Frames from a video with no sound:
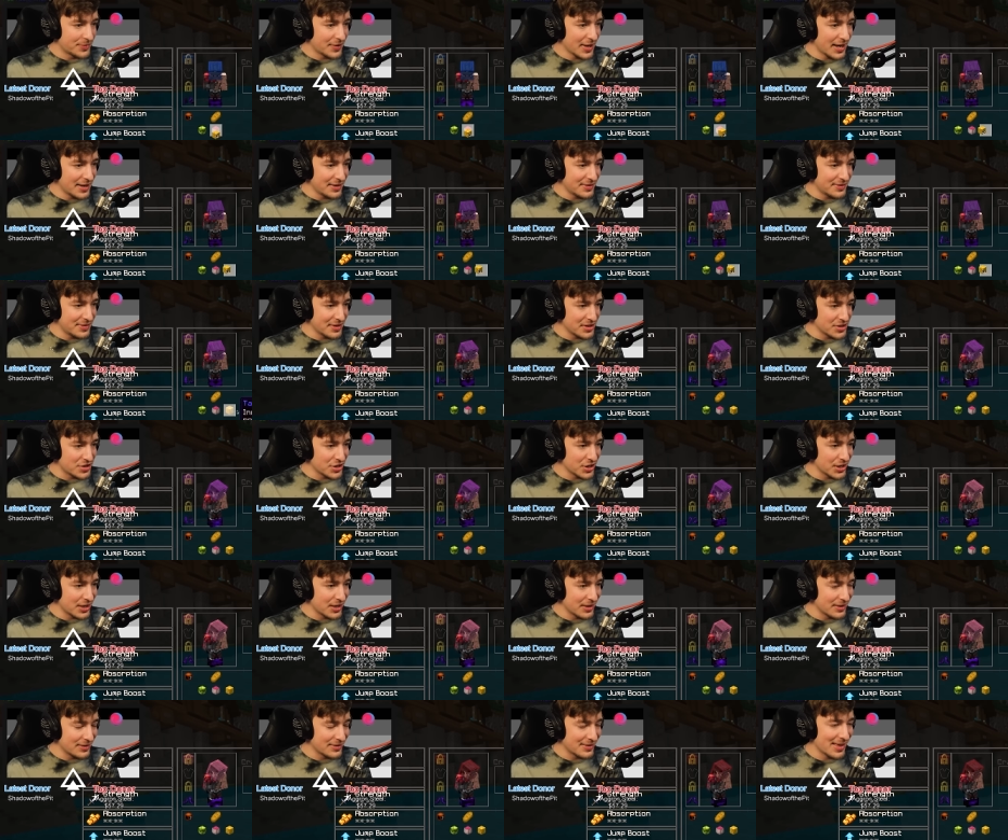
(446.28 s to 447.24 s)
tasty
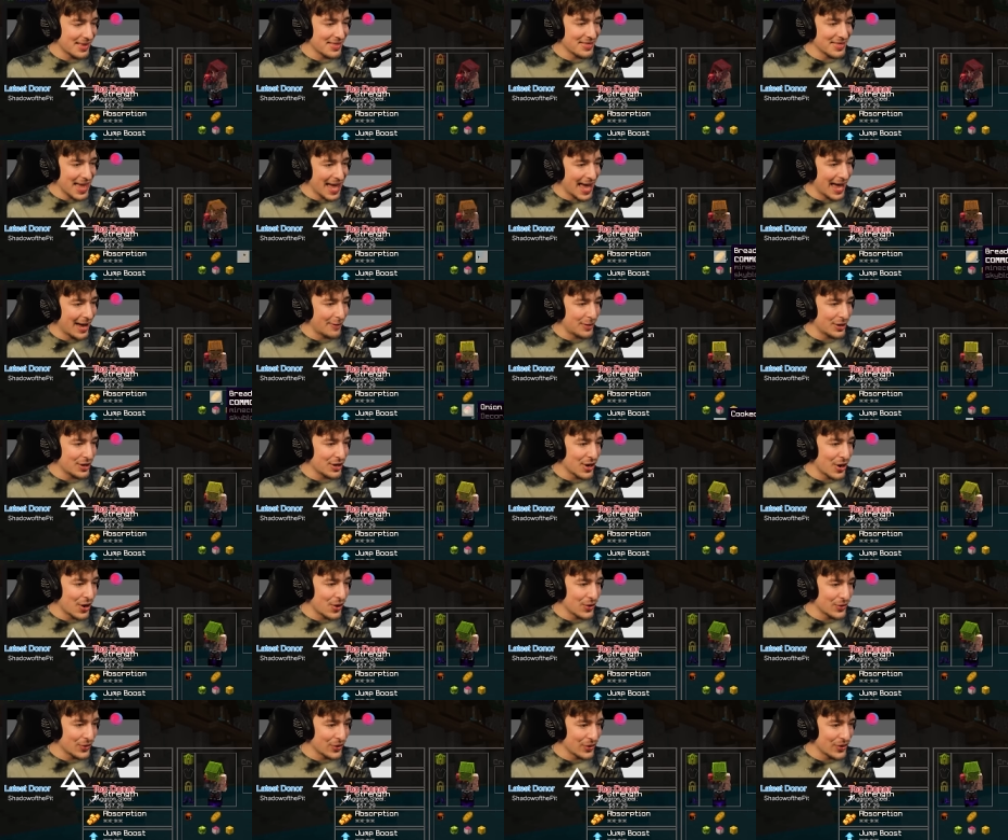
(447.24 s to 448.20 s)
cheese. There we
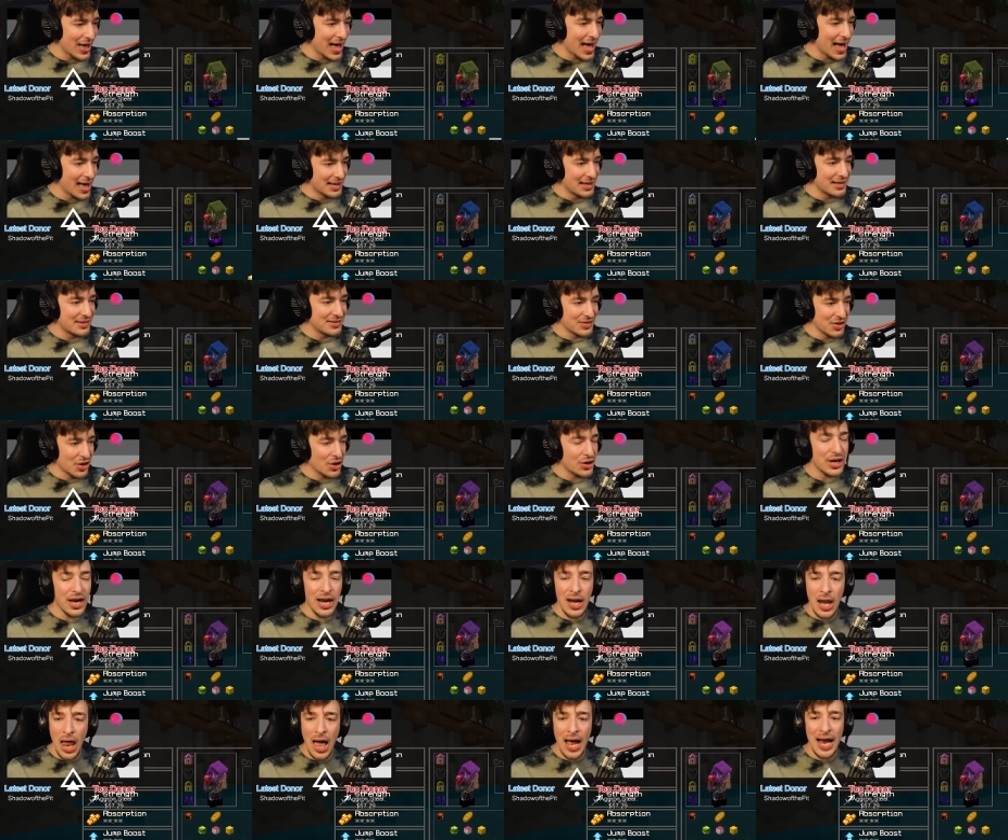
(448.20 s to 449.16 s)
go. That is
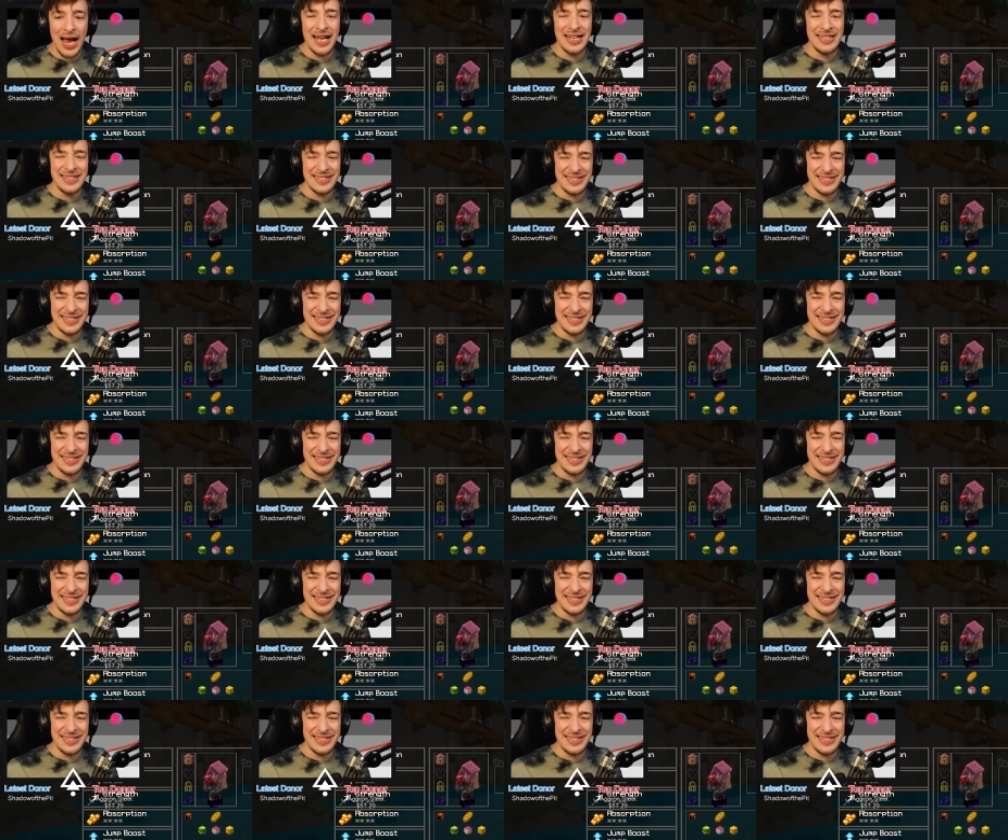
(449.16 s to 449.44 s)
looking like a